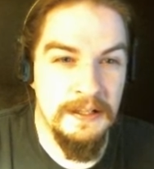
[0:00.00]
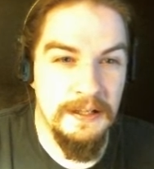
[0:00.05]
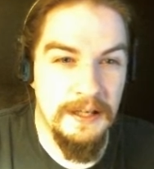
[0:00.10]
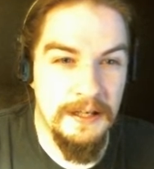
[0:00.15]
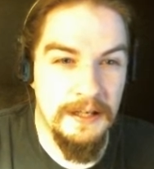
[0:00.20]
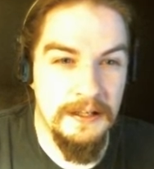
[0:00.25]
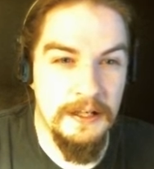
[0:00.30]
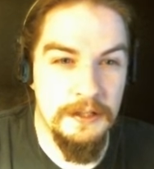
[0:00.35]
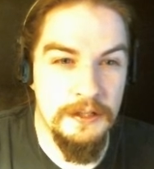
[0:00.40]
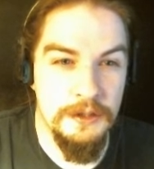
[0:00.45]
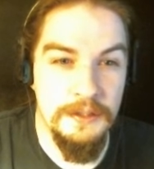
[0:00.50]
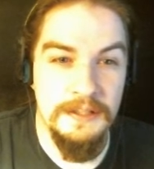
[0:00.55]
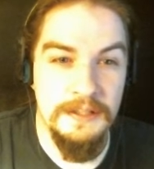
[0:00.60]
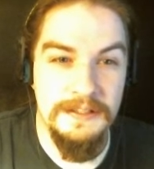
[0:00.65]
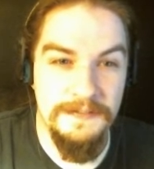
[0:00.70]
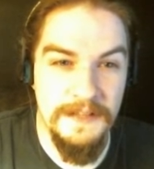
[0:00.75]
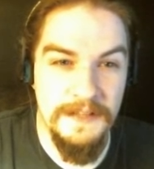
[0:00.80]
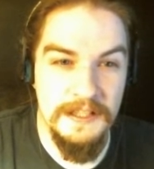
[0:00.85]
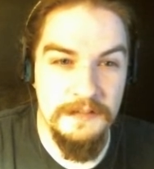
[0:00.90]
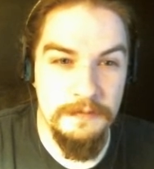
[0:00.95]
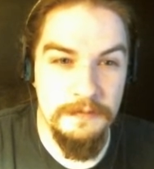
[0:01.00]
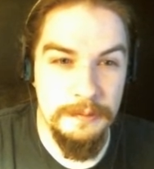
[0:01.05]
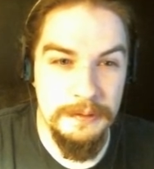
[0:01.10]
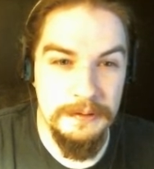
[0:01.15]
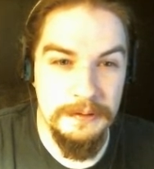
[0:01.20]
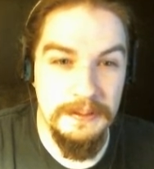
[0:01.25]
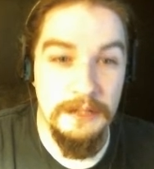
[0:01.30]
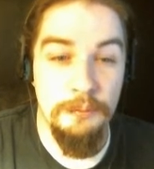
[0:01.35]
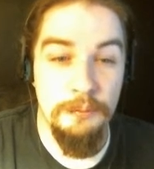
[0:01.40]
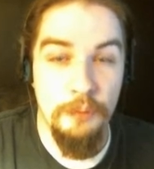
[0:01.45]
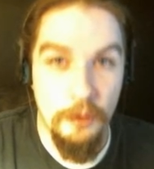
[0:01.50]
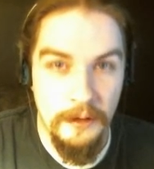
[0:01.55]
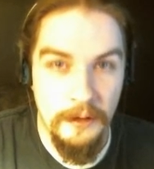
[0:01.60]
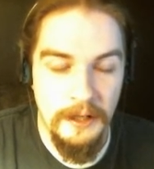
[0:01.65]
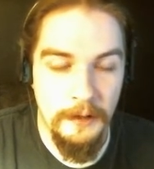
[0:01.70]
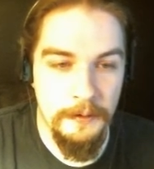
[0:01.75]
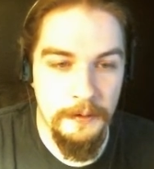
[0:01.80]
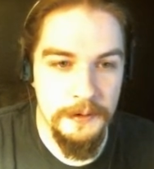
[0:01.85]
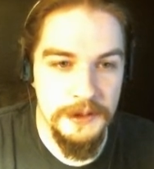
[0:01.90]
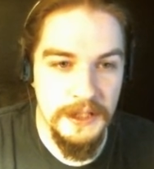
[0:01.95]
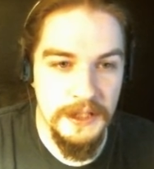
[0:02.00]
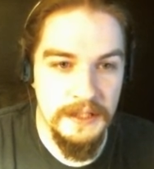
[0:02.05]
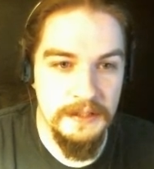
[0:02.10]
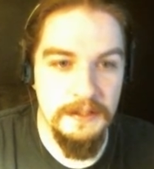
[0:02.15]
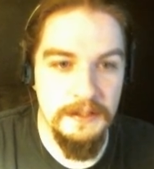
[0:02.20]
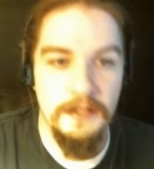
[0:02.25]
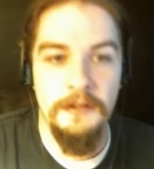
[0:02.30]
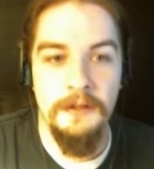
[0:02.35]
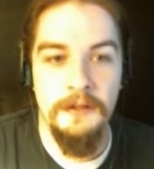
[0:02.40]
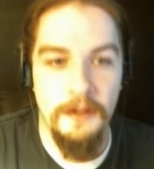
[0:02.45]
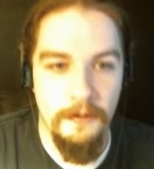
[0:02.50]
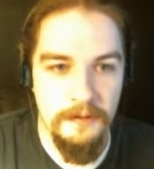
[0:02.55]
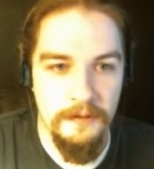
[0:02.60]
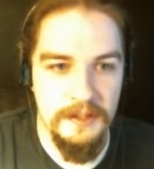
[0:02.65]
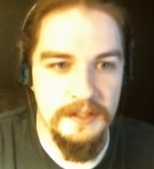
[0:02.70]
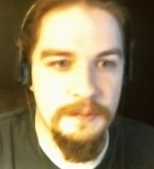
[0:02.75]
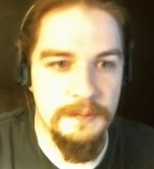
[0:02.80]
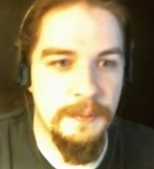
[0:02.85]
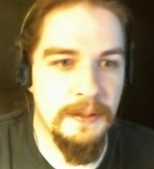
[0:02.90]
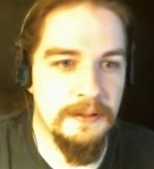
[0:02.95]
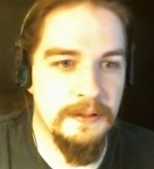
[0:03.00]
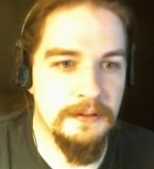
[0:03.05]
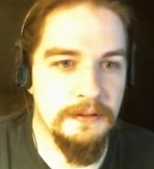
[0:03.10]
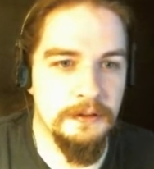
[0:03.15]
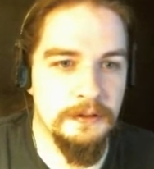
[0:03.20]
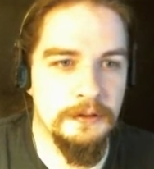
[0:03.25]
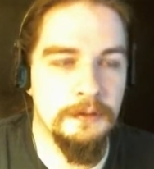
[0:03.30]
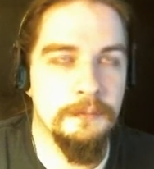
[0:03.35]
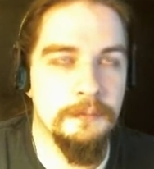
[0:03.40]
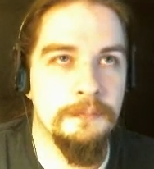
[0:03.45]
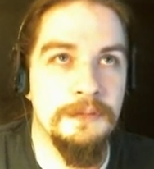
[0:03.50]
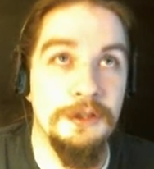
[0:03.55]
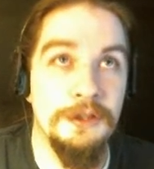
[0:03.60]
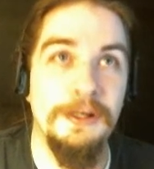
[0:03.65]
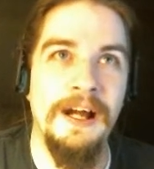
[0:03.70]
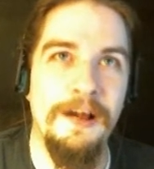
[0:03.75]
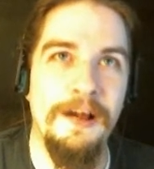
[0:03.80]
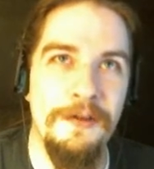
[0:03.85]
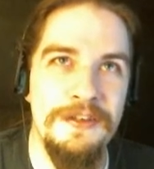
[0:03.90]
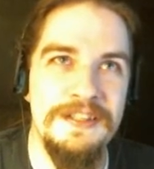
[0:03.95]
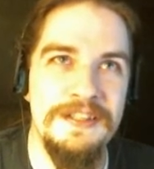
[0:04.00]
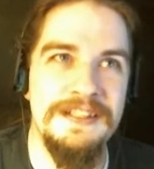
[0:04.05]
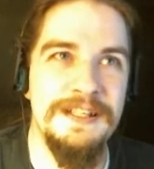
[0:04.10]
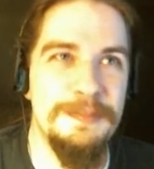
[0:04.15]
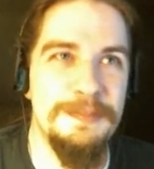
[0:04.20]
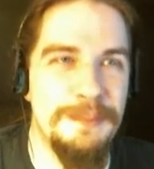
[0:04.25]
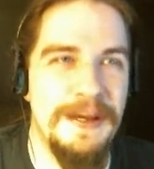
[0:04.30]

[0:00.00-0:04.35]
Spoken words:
and then you get defensive ability and more health regen, and your health gets your healths get